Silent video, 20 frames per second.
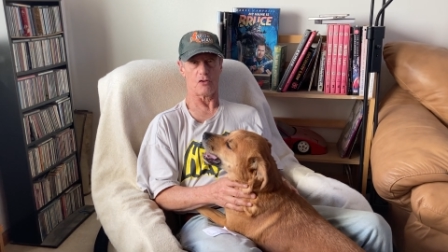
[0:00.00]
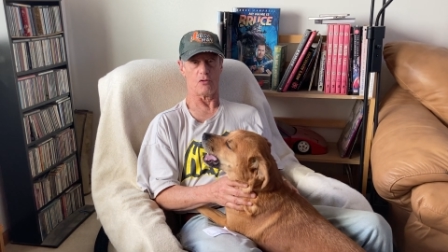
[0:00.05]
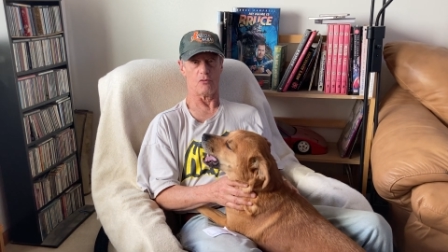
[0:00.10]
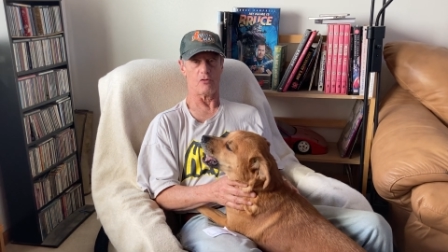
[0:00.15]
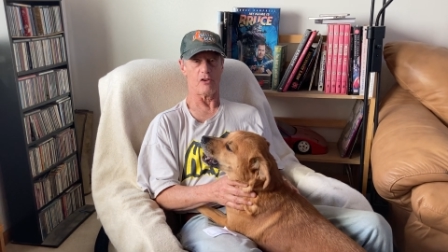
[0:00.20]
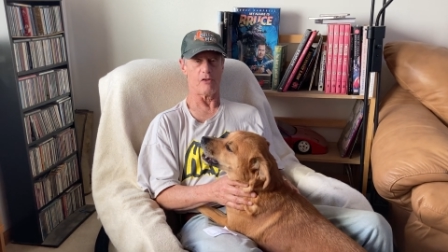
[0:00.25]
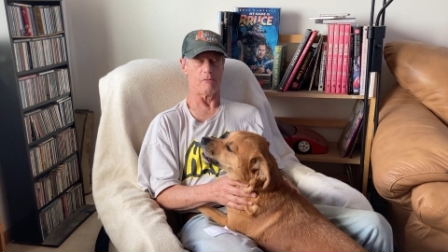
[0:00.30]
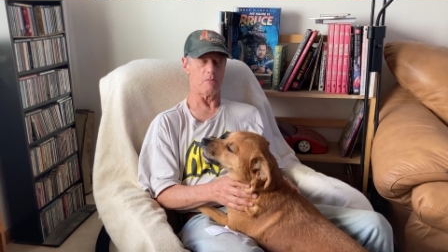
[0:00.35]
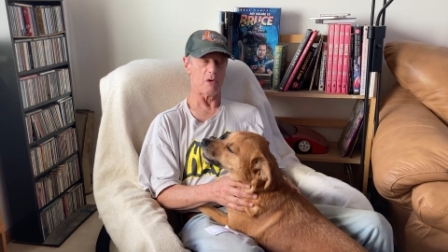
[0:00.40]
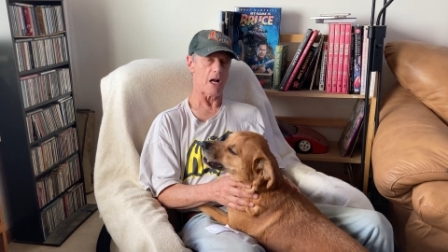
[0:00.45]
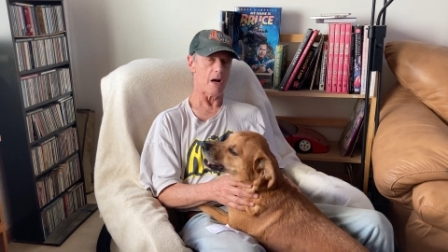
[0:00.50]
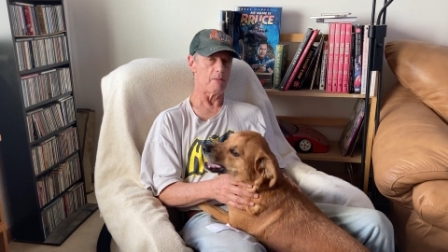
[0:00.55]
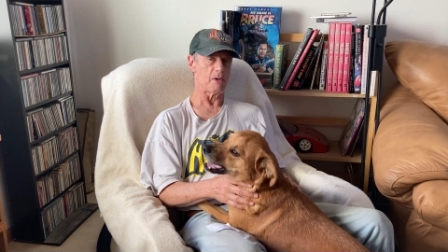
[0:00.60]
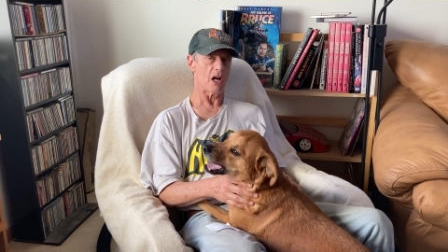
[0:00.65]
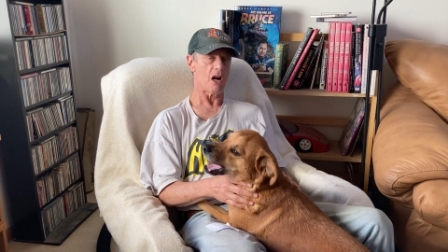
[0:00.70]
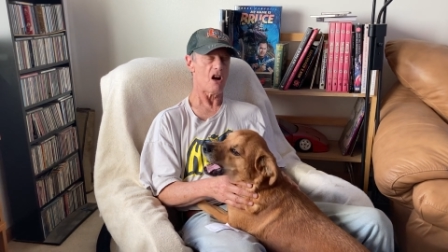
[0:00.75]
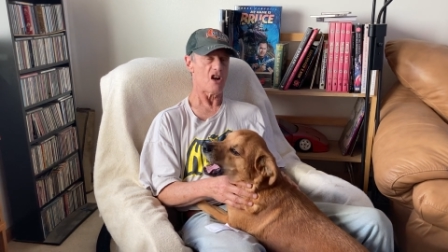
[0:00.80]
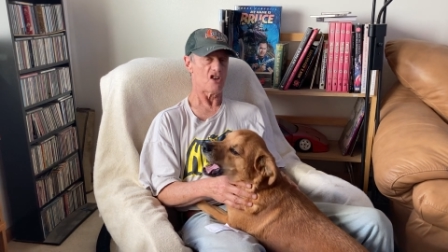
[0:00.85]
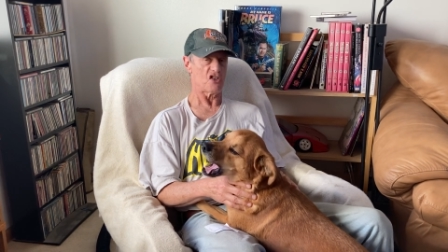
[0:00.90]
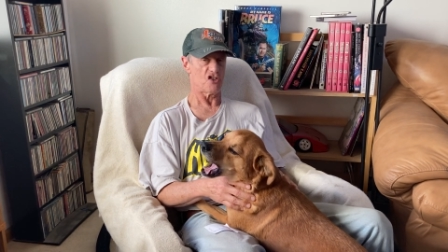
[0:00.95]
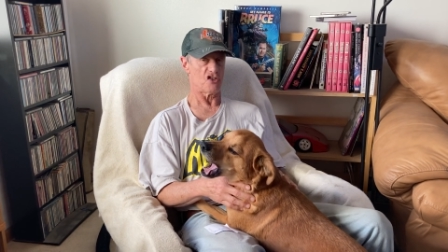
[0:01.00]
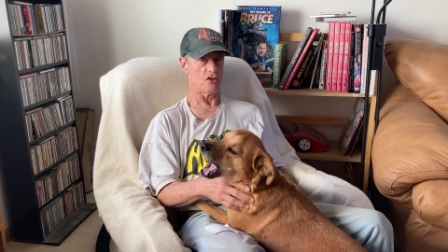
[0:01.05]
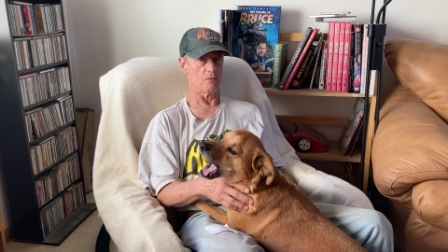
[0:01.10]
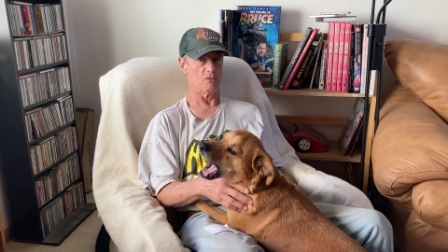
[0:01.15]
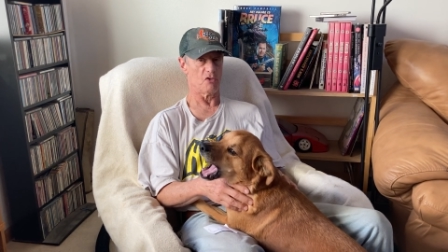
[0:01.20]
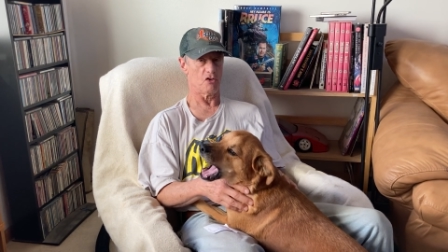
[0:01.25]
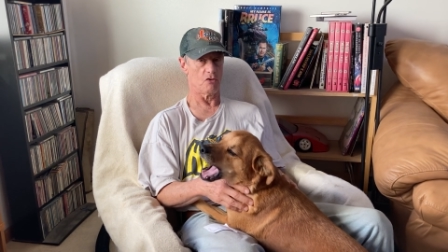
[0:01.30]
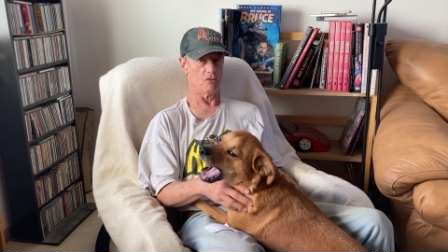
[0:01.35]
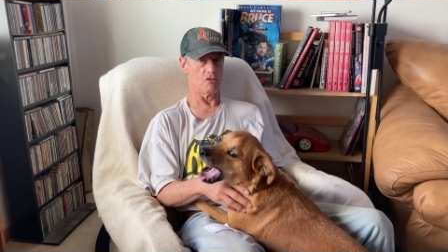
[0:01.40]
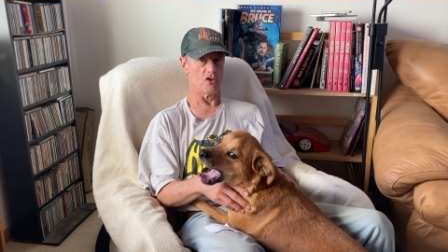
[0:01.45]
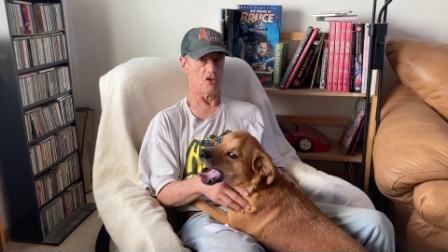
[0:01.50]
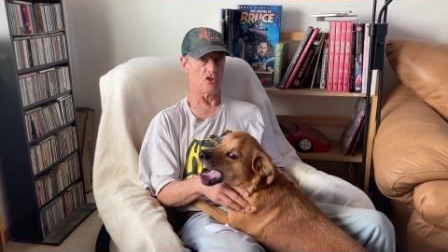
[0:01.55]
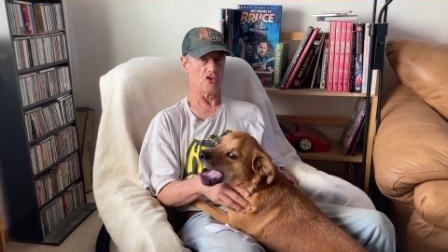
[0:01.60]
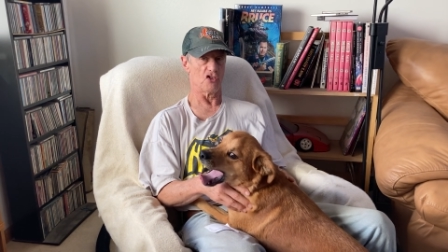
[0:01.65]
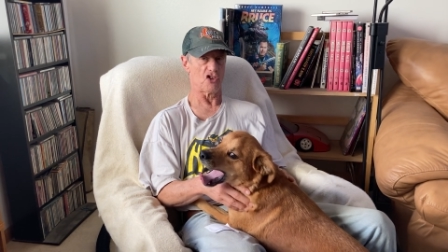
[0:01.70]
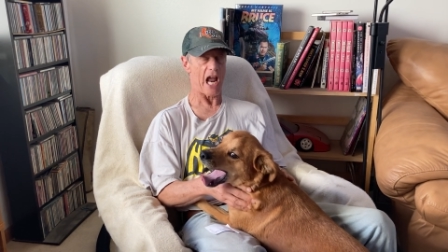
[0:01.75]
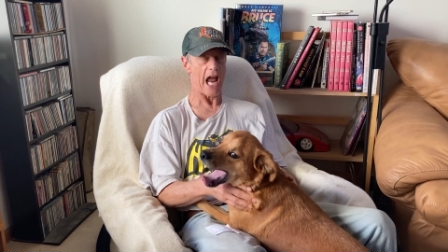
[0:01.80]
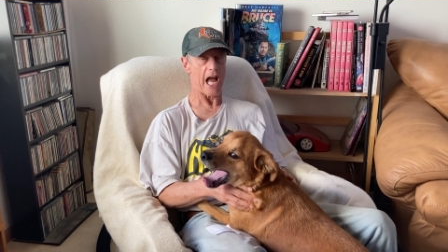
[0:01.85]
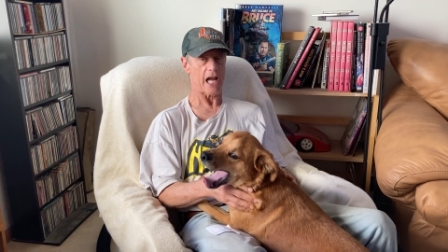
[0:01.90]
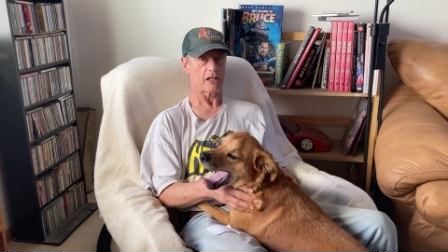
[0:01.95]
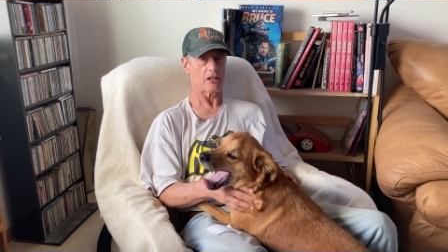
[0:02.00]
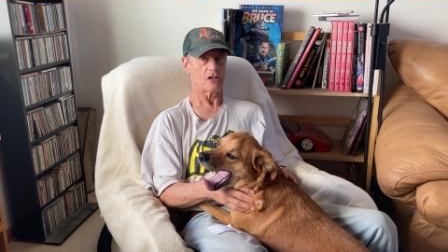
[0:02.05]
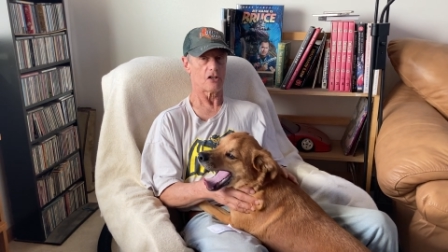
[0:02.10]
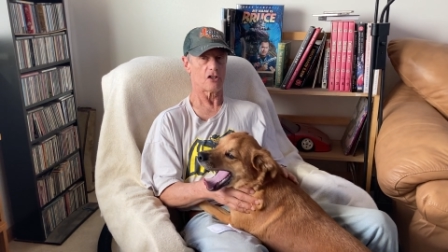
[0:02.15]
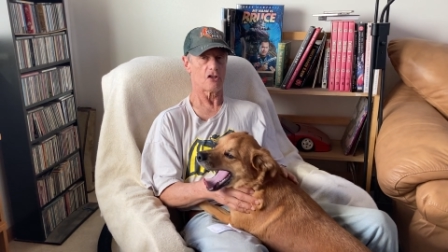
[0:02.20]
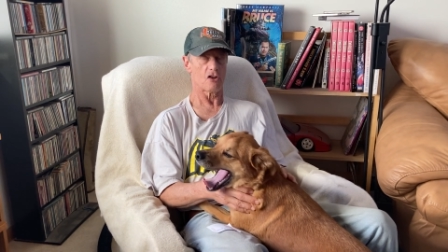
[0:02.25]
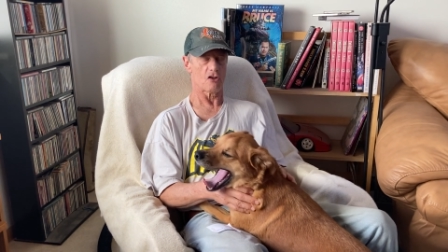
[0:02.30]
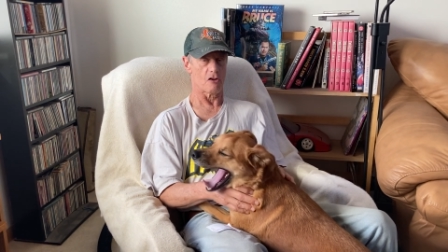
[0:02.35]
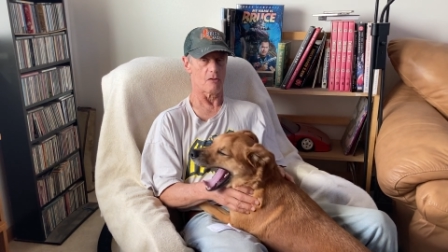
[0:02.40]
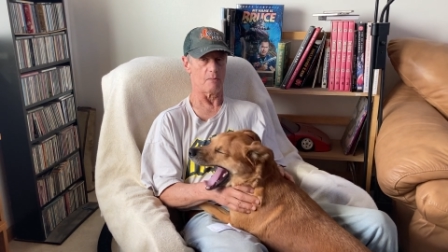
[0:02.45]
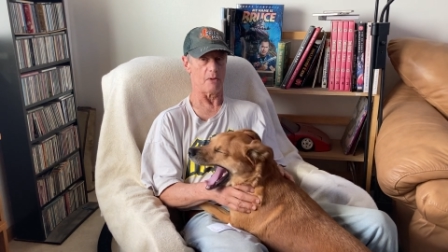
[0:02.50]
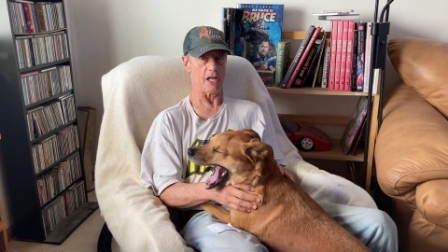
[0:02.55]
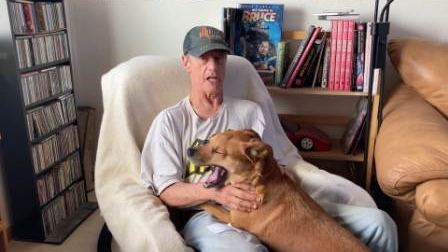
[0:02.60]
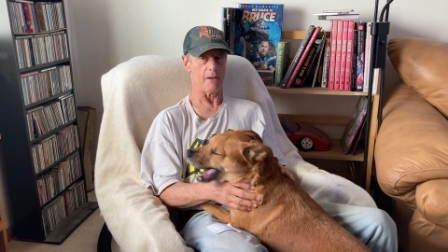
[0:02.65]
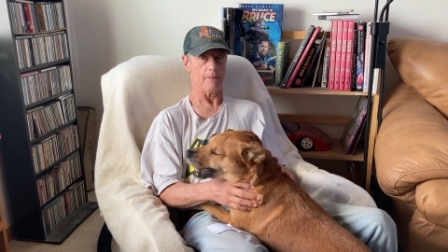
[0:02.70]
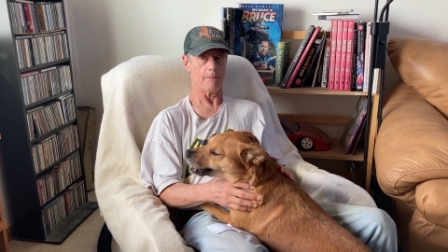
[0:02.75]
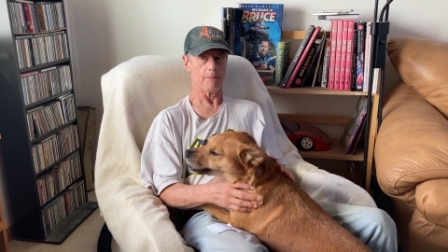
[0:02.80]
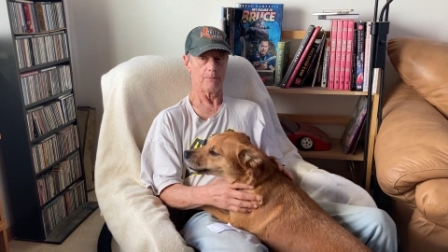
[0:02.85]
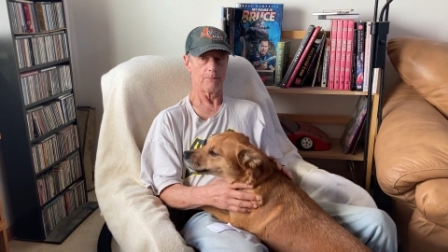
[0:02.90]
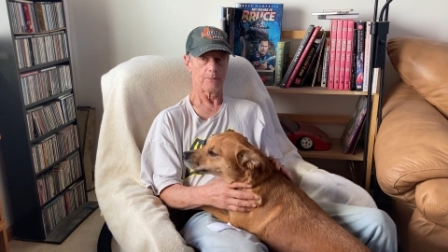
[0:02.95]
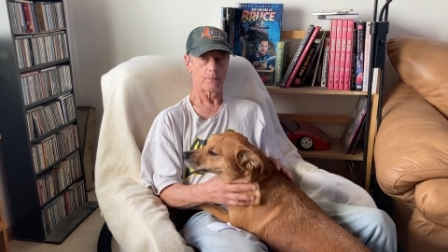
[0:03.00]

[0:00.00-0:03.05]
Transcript: we've become accustomed to the Jack Kirby